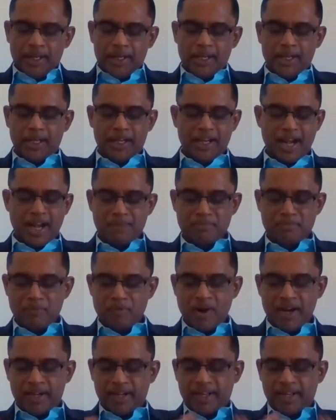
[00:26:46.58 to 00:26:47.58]
Uh, number
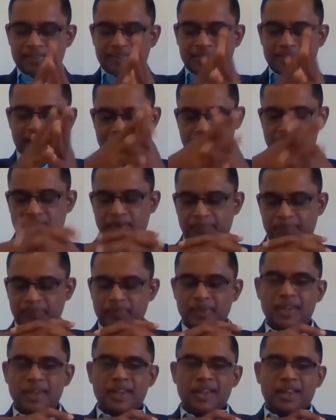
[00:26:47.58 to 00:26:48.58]
one is this,
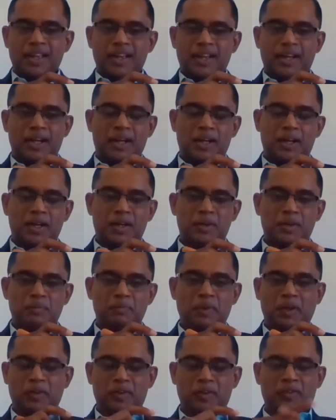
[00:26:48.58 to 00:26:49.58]
uh,
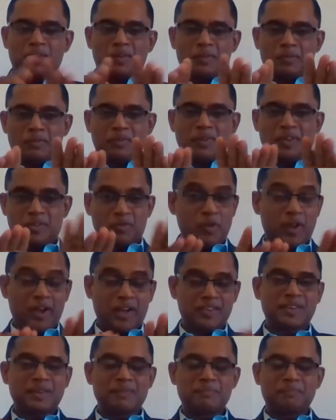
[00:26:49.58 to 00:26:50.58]
because this is
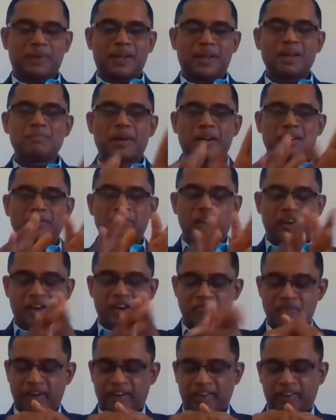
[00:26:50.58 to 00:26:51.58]
very simple but very
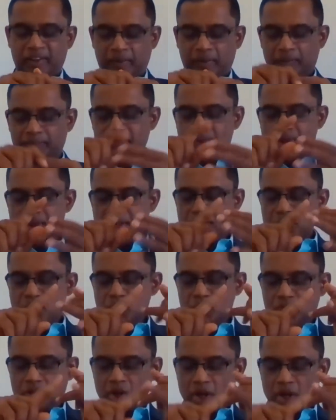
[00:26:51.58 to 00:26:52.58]
effective.
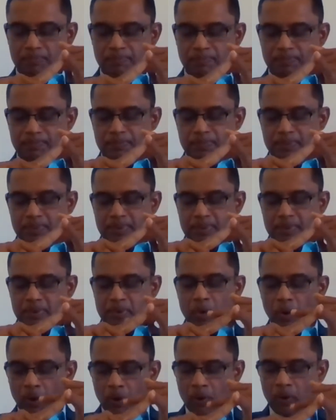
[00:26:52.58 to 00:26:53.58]
Stop
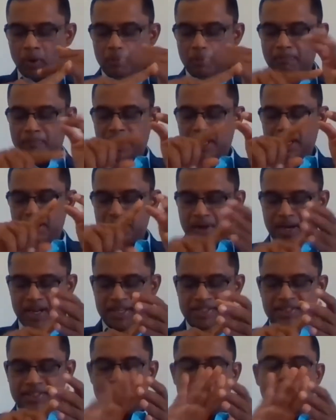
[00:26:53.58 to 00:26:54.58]
or
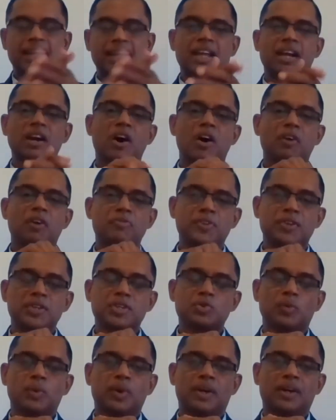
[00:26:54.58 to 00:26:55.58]
minimize taking
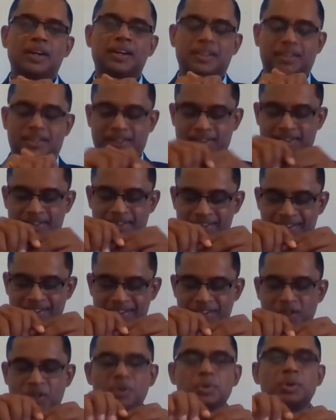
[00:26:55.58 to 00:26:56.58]
office work
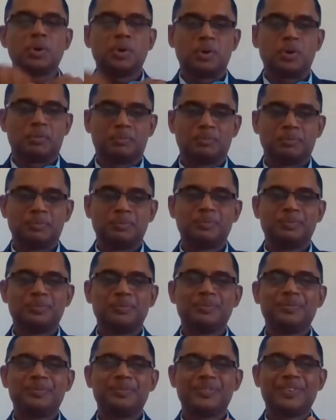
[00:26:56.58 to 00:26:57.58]
to home.
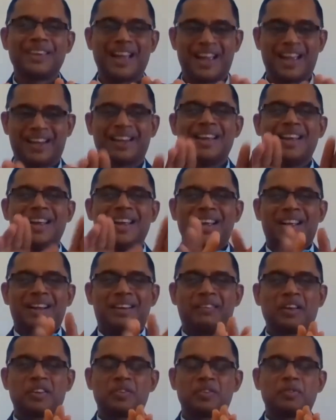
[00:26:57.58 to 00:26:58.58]
Right?
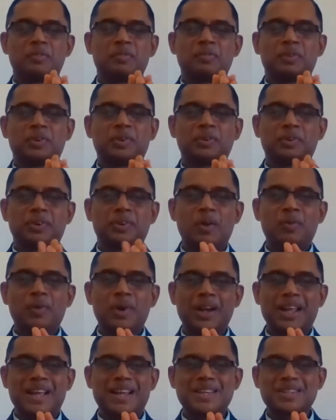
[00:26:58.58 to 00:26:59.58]
Because
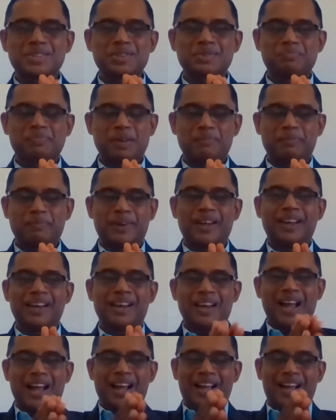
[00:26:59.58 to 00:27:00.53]
nowadays people